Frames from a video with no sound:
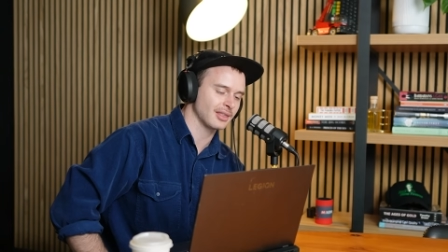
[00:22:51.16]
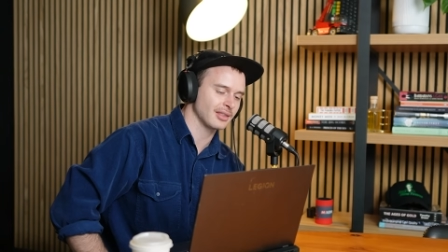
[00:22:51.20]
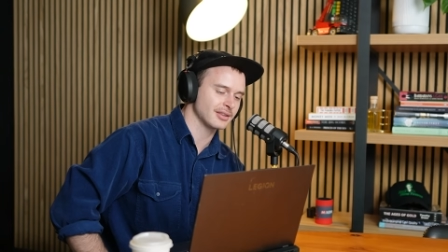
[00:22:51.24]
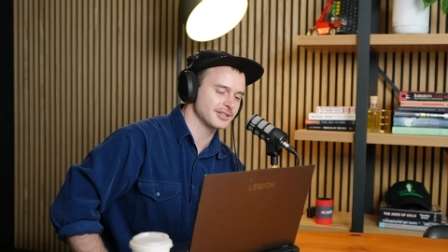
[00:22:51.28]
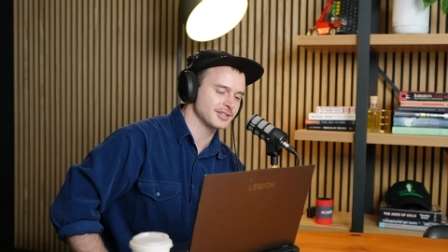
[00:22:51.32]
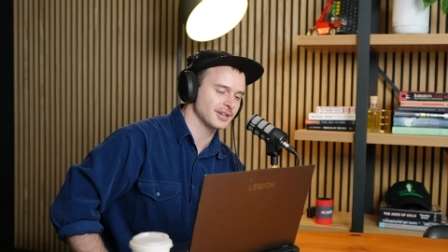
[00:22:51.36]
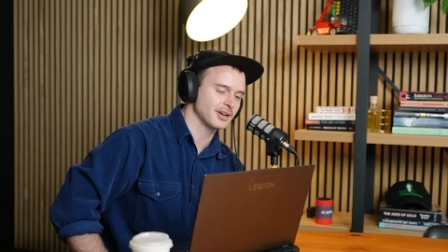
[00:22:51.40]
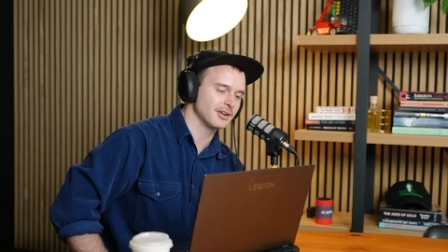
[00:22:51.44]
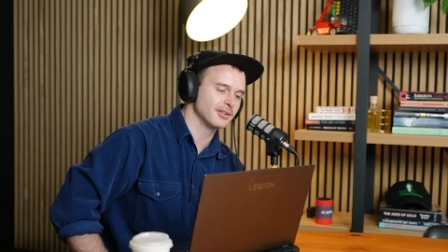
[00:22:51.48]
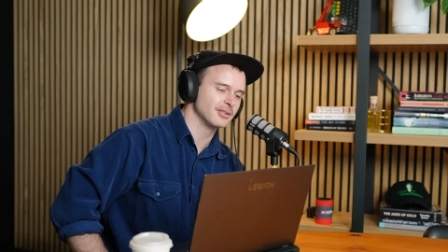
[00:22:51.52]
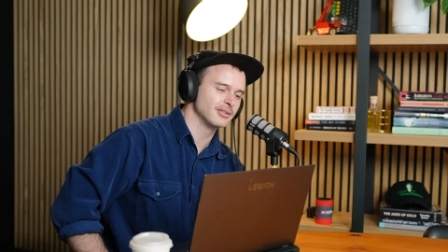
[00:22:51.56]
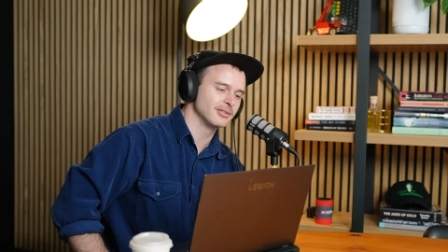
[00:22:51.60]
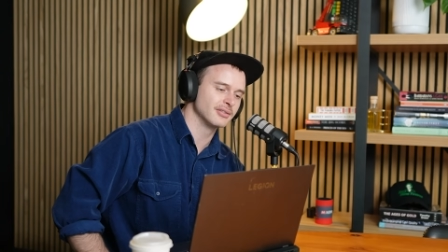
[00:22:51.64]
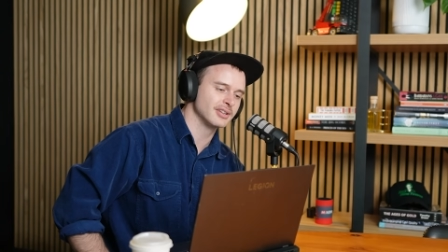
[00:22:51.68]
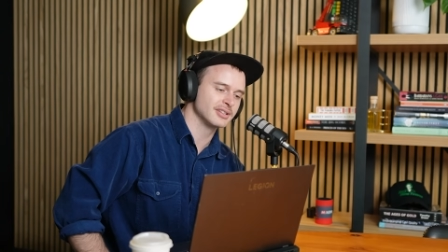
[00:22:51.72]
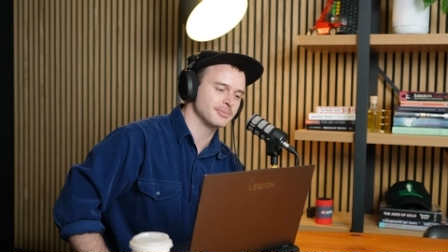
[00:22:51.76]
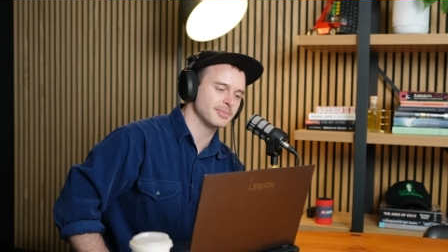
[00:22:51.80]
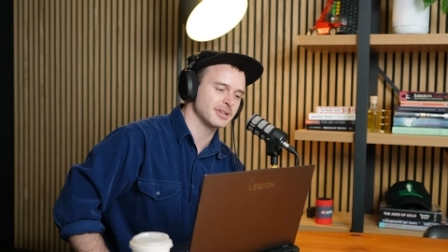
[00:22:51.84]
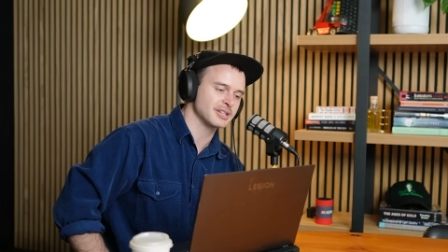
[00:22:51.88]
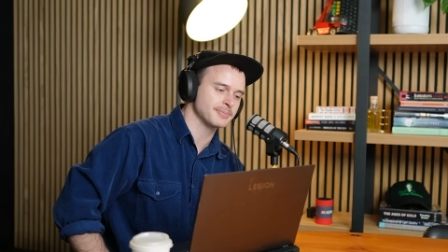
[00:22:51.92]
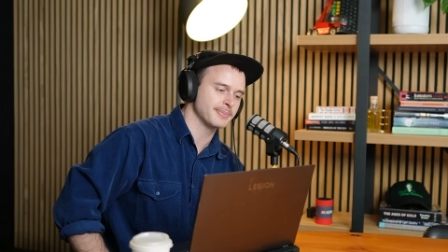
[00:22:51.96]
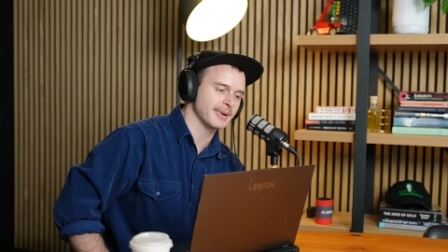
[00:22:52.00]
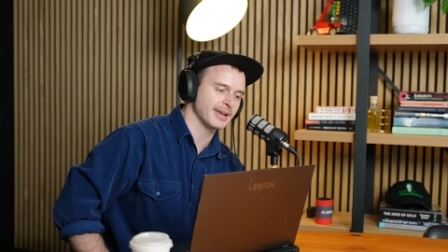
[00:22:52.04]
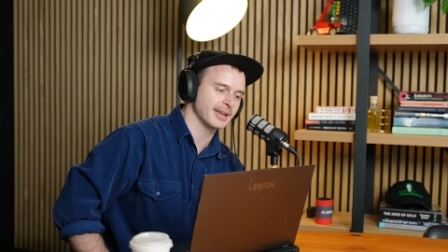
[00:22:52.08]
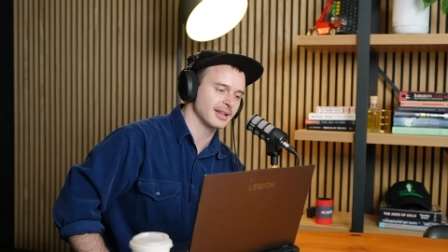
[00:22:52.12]
So there's a
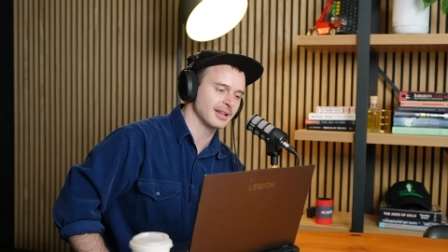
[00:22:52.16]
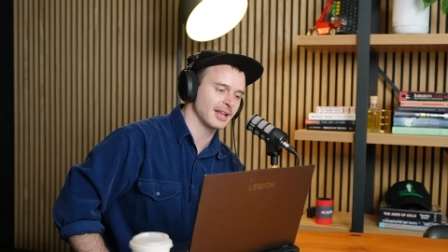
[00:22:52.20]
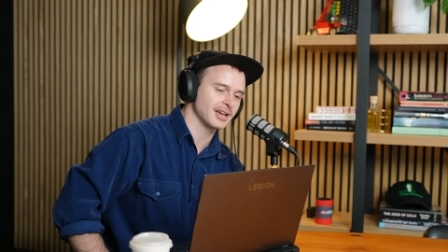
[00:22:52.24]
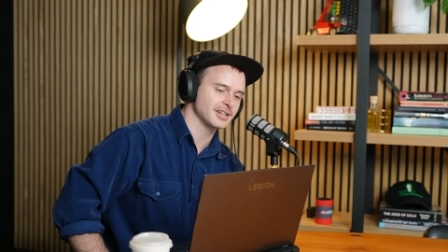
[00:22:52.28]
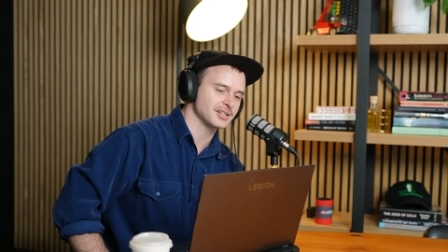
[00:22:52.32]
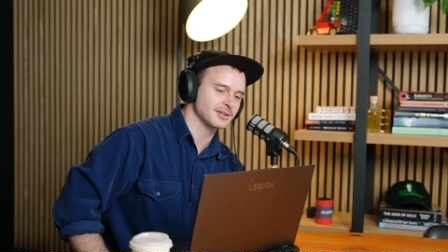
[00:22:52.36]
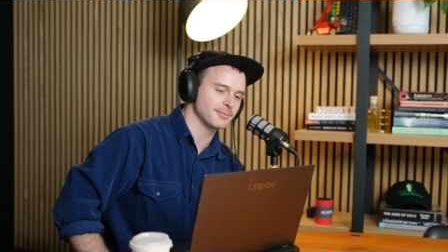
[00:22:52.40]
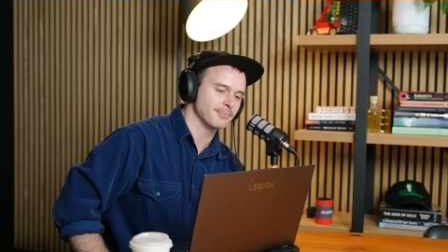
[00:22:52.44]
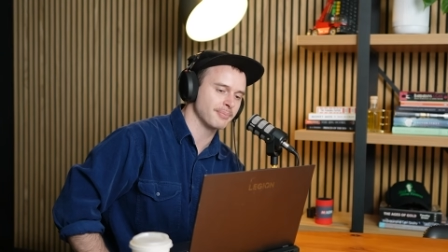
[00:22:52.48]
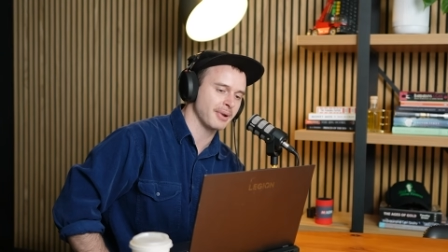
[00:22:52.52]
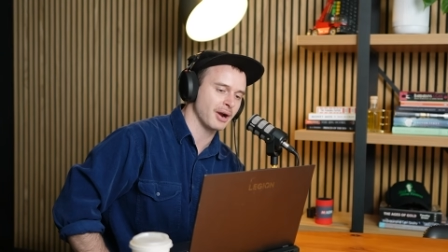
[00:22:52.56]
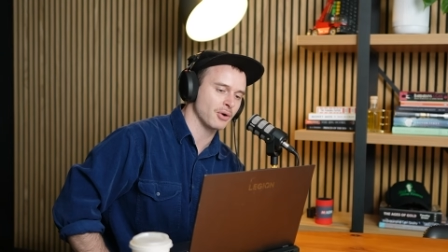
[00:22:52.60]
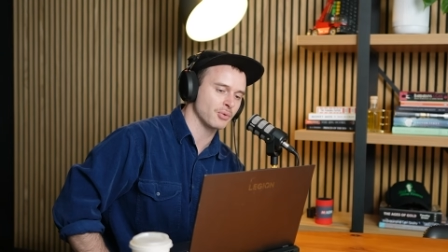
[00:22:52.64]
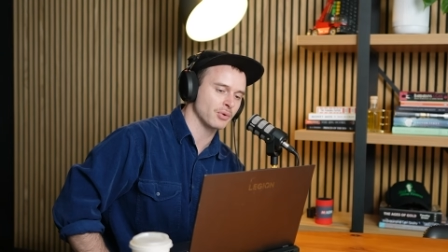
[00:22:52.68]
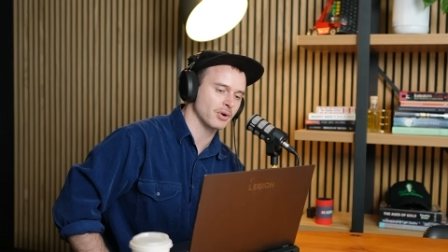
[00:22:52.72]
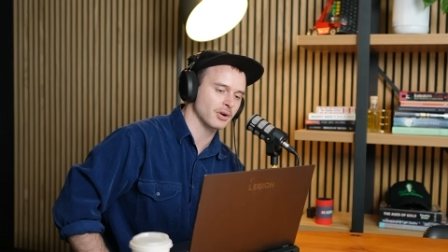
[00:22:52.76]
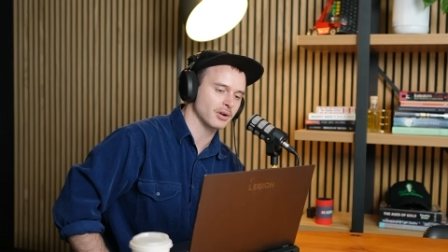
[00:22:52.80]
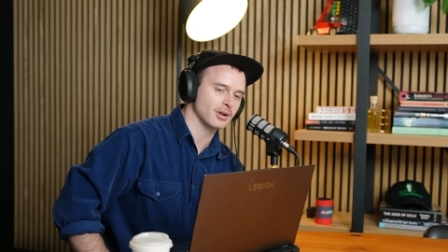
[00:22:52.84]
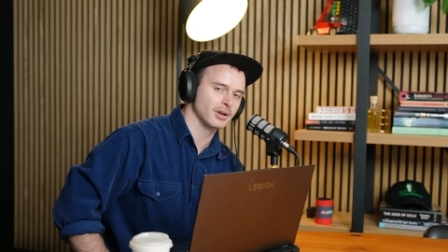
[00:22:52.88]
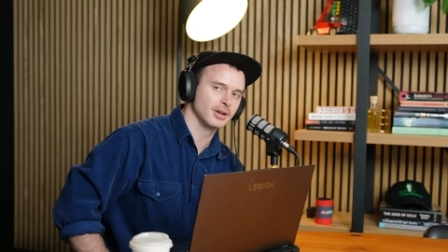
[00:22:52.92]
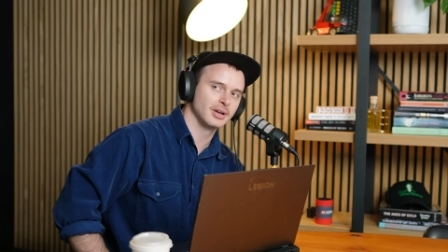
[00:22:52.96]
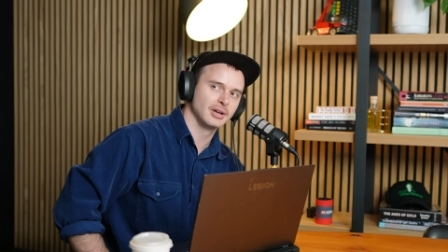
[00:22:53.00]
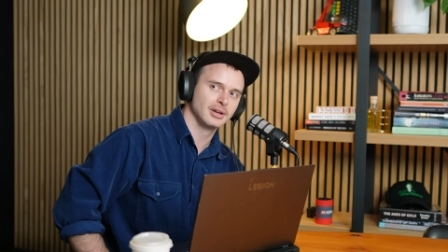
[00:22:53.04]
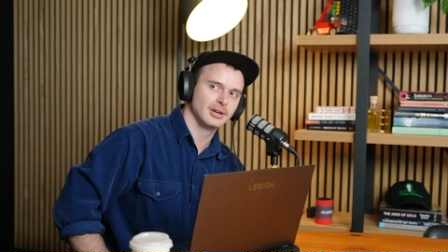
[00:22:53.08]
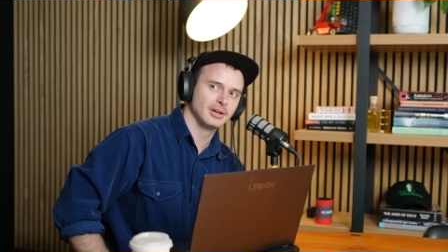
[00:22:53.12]
bit of speculation.
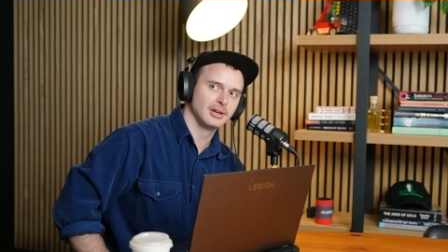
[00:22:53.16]
Bellrock